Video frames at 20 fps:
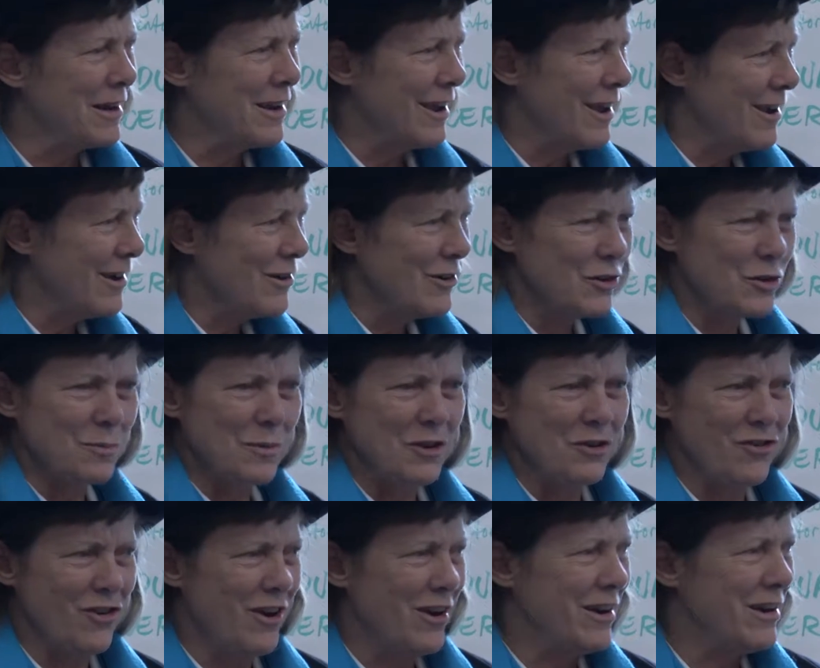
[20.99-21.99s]
congressman
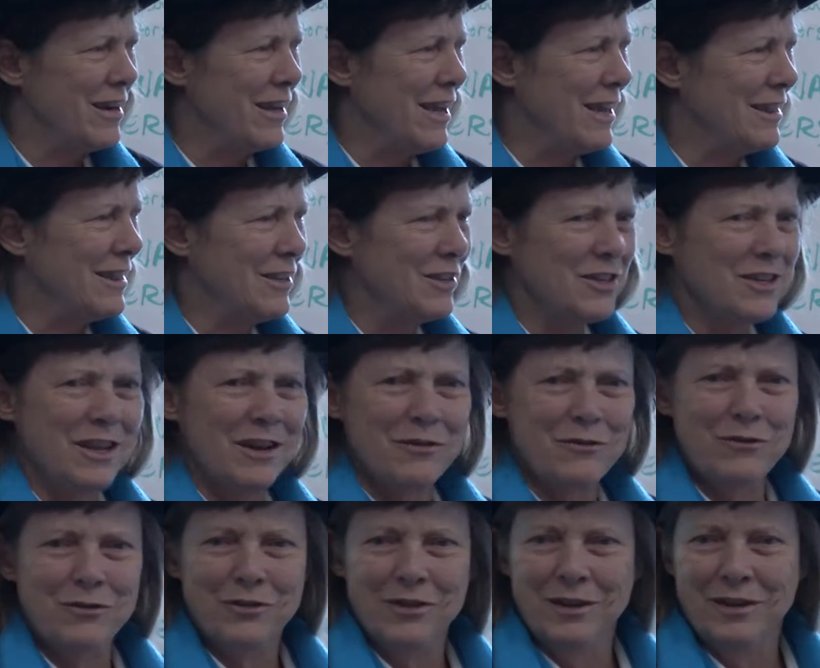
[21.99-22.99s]
trying to get this stuff
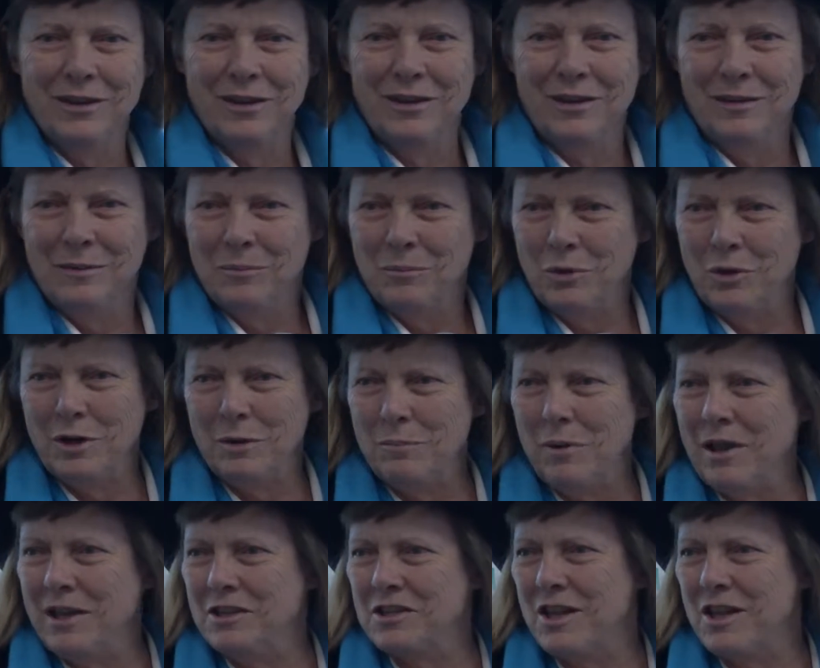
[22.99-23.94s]
put in place.